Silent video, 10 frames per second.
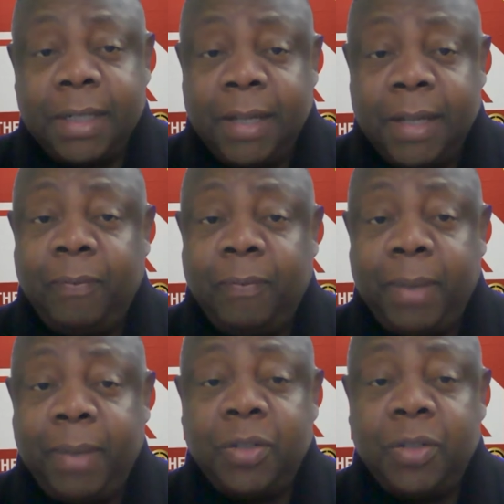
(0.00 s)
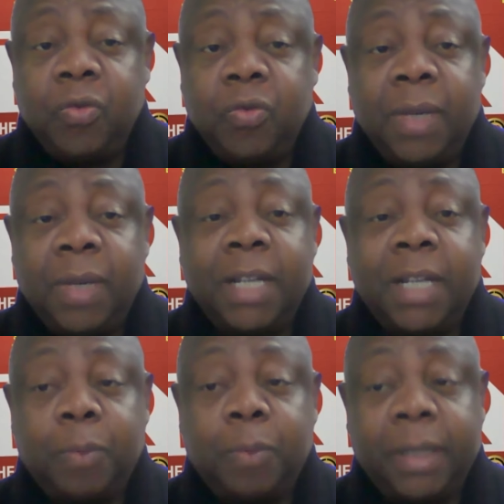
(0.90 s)
they've placed too much
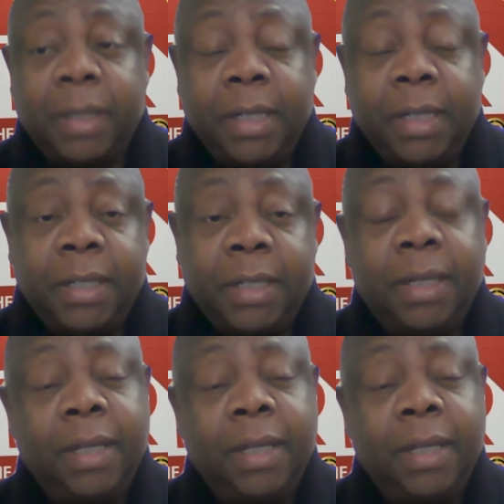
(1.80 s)
expectation.